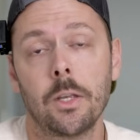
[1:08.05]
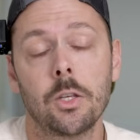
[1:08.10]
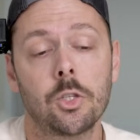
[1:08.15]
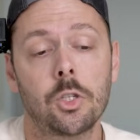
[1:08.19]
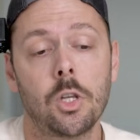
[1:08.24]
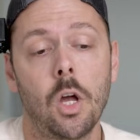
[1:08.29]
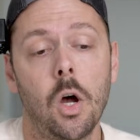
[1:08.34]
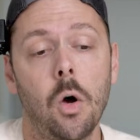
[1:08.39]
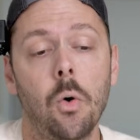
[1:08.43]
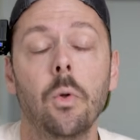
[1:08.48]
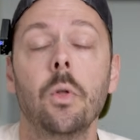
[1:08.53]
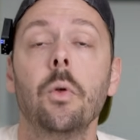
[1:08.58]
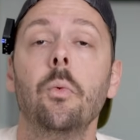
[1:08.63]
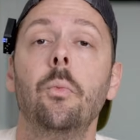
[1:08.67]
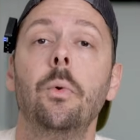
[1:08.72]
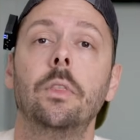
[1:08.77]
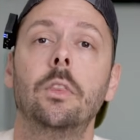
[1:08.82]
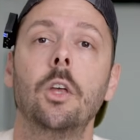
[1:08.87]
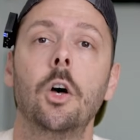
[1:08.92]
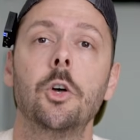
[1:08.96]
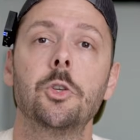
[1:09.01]
So,
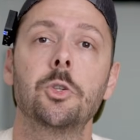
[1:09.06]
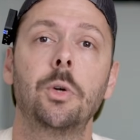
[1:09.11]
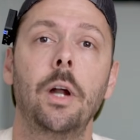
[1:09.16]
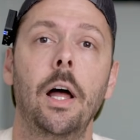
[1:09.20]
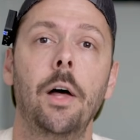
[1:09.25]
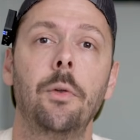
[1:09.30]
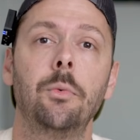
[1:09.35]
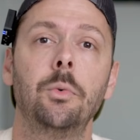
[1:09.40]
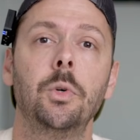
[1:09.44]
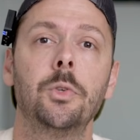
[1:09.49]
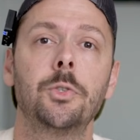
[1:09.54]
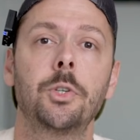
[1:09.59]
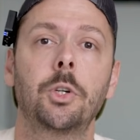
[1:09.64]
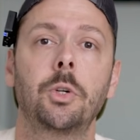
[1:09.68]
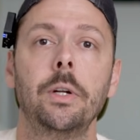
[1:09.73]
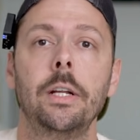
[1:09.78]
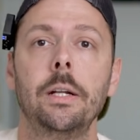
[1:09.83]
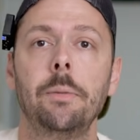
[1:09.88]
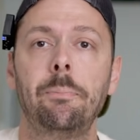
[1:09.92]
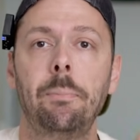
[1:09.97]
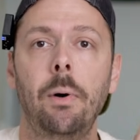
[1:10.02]
with those ground rules
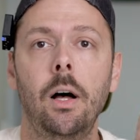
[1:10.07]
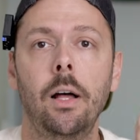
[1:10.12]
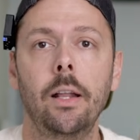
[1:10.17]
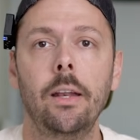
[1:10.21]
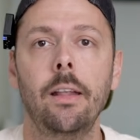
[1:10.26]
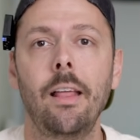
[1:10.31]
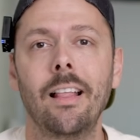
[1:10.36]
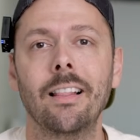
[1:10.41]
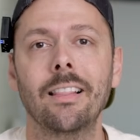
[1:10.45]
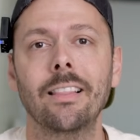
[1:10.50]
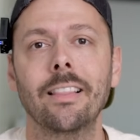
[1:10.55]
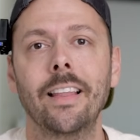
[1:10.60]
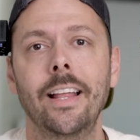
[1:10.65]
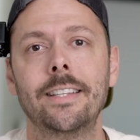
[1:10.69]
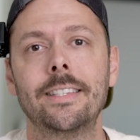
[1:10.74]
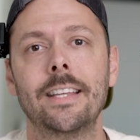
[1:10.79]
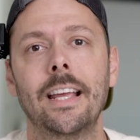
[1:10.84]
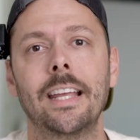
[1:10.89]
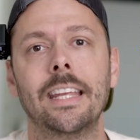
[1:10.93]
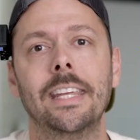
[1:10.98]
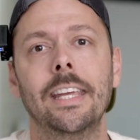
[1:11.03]
agreed upon,
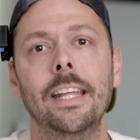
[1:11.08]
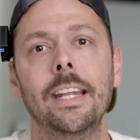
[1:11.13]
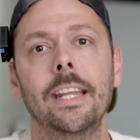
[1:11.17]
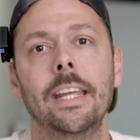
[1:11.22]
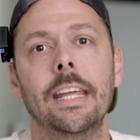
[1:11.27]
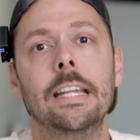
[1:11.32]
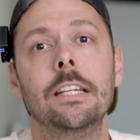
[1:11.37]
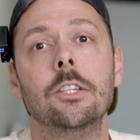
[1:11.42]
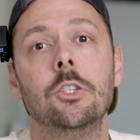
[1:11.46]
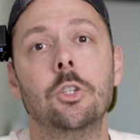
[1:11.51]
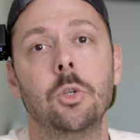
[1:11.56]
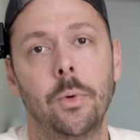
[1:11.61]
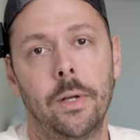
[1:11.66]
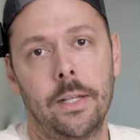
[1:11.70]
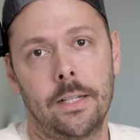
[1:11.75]
let's get into